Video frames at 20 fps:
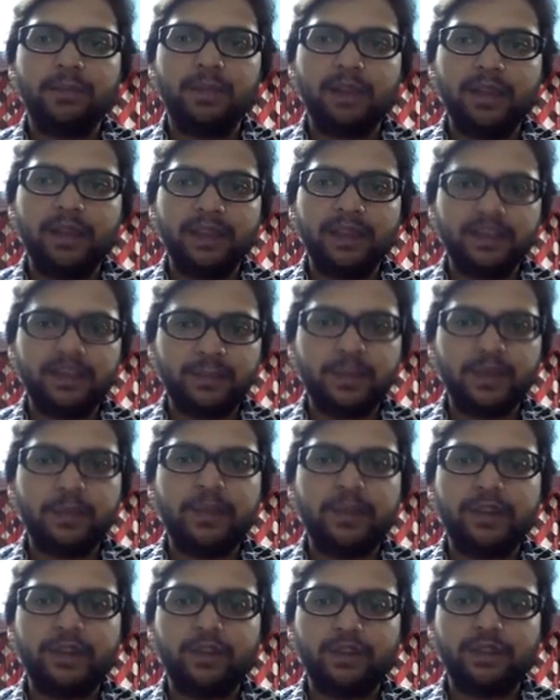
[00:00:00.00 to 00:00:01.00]

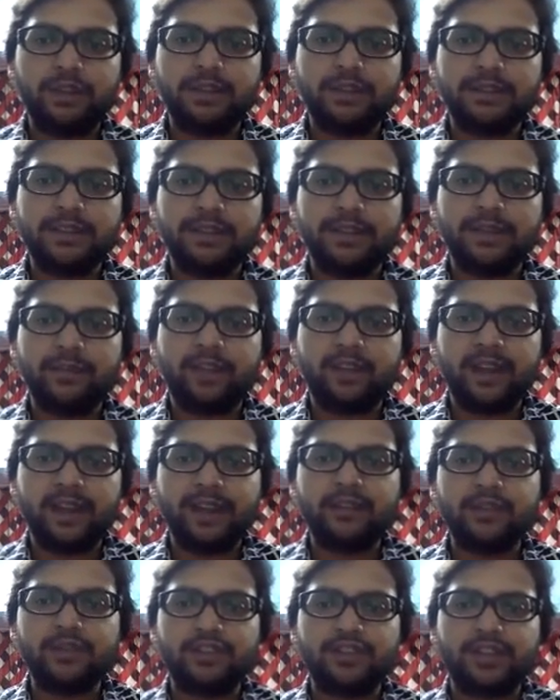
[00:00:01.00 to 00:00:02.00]
experiment on the same,
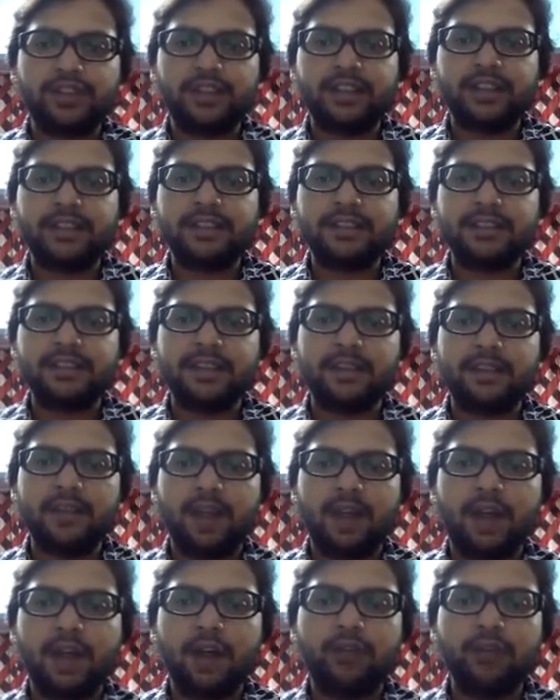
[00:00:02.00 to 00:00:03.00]
try to study the same,
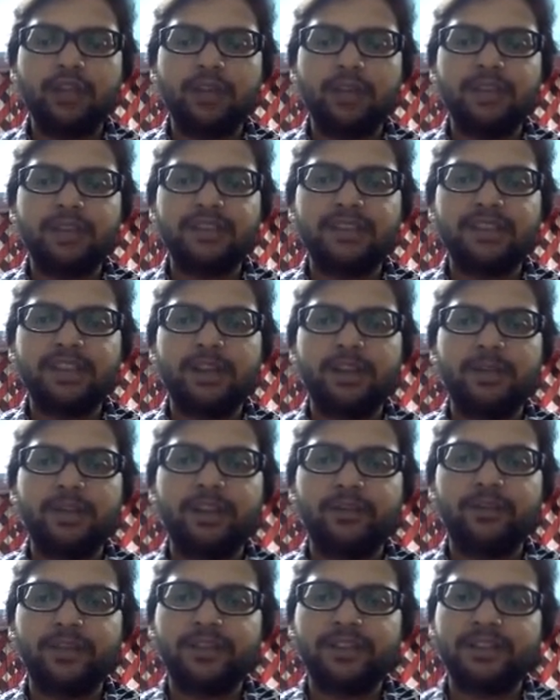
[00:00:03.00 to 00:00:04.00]
how they basically
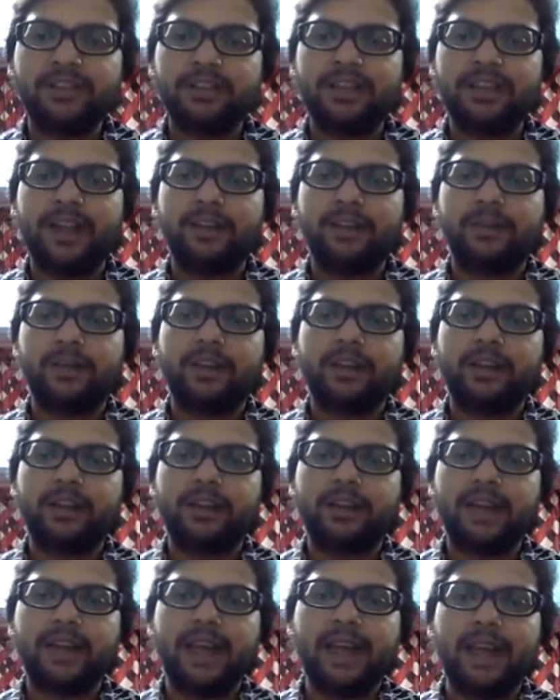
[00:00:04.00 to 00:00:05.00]
manufacture that
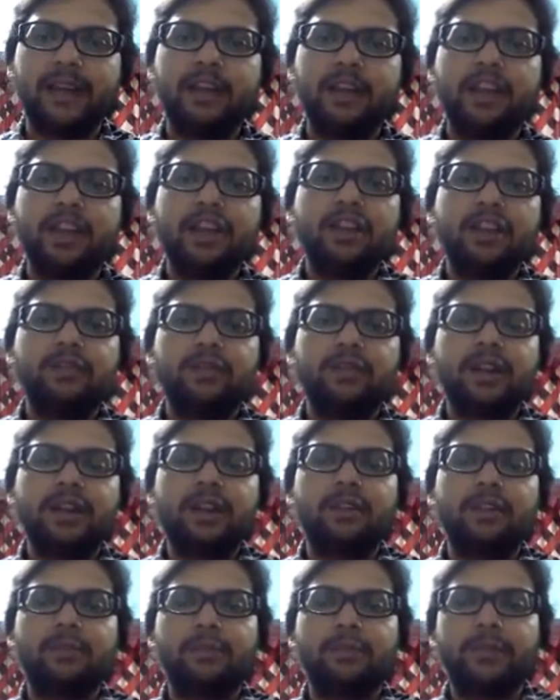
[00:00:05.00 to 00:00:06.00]
product, and
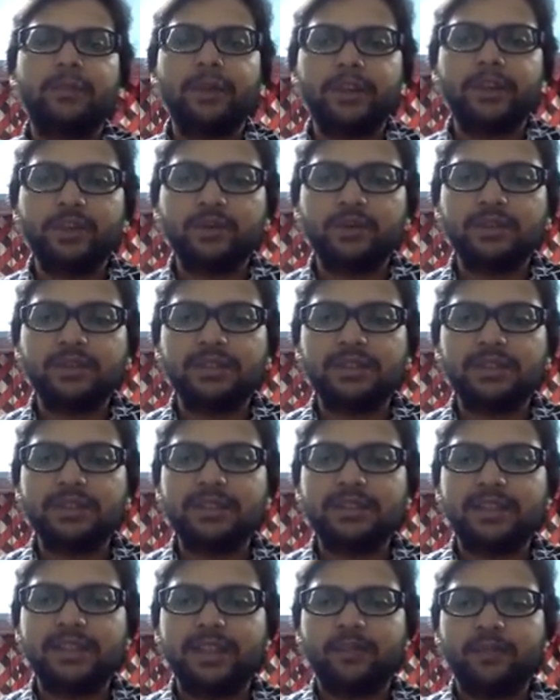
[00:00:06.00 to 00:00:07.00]
will produce the
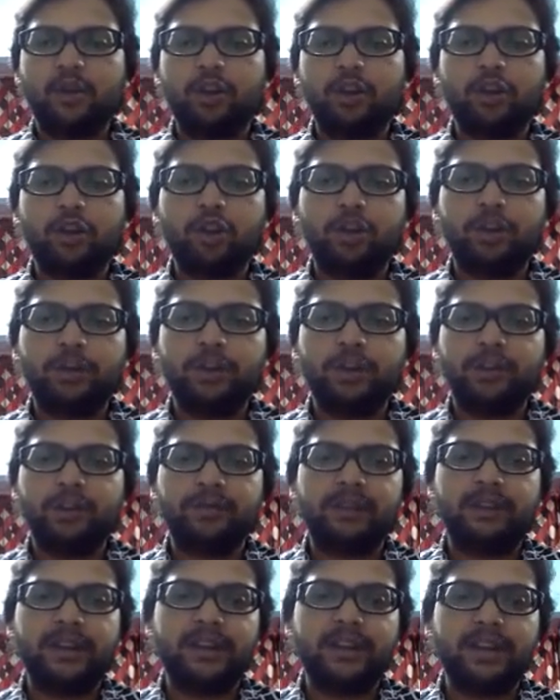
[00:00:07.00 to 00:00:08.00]
same or copy of
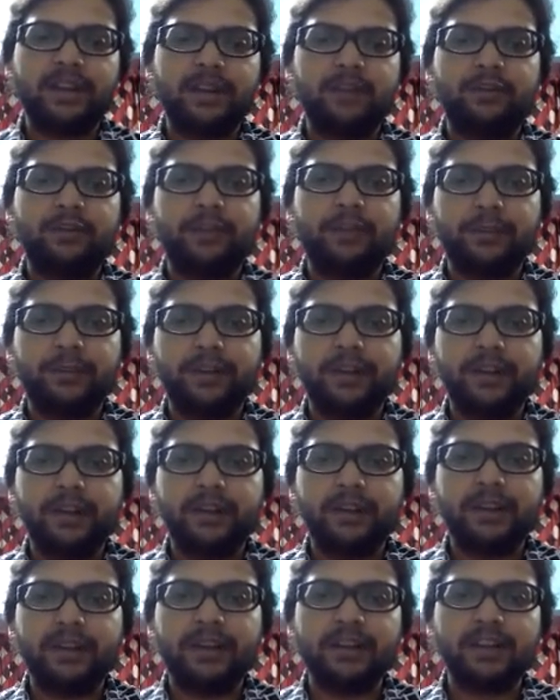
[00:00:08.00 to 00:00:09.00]
that type of a
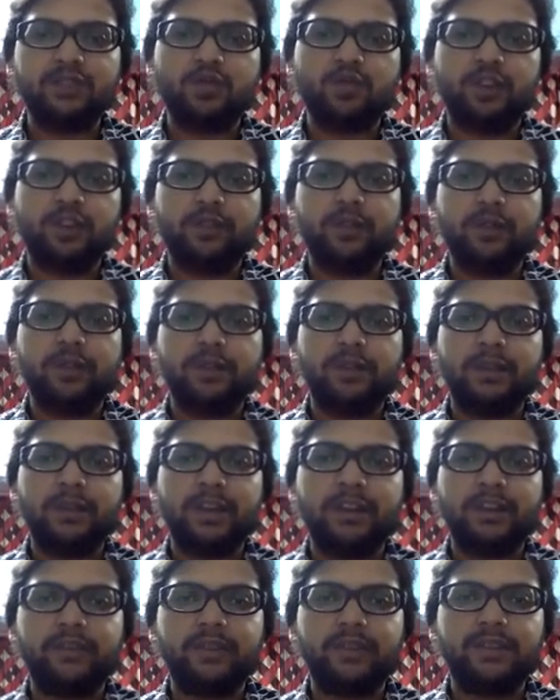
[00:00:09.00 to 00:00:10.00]
product. That is what we mean
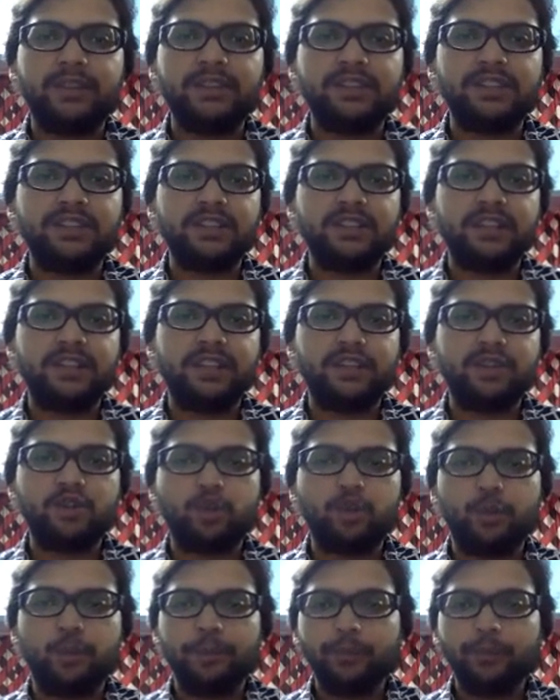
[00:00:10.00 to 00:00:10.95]
by reverse engineering. So